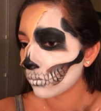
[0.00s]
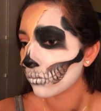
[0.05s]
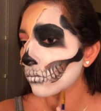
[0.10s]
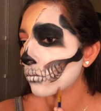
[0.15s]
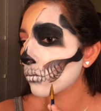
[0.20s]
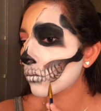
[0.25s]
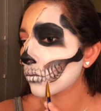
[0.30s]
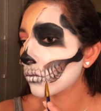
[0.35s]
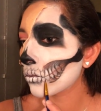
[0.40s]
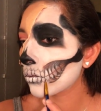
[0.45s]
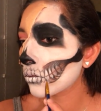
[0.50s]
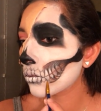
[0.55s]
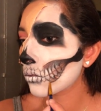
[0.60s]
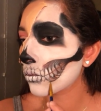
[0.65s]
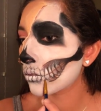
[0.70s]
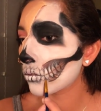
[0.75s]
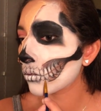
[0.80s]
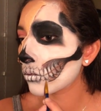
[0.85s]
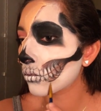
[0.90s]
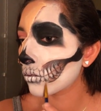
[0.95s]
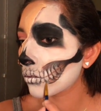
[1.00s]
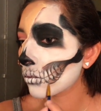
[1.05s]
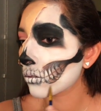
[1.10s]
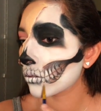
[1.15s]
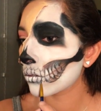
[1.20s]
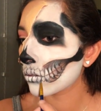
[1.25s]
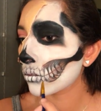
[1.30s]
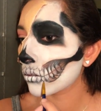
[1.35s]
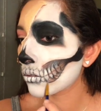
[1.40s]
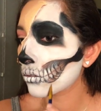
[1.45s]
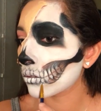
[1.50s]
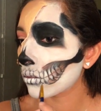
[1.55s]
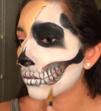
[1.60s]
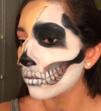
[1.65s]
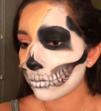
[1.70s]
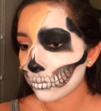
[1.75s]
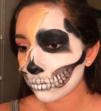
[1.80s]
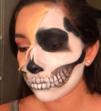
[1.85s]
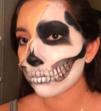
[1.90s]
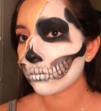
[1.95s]
of the cheek, as you can see
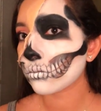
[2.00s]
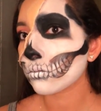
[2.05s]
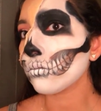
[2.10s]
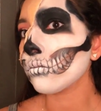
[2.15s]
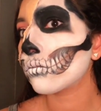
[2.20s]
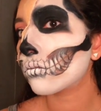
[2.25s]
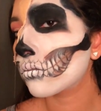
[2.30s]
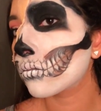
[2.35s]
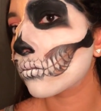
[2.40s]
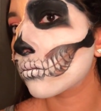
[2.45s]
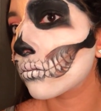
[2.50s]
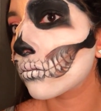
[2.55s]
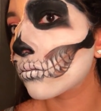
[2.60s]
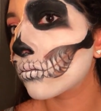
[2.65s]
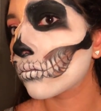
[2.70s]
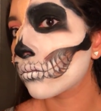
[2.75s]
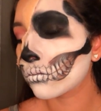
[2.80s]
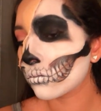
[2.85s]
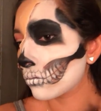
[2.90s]
me doing right now.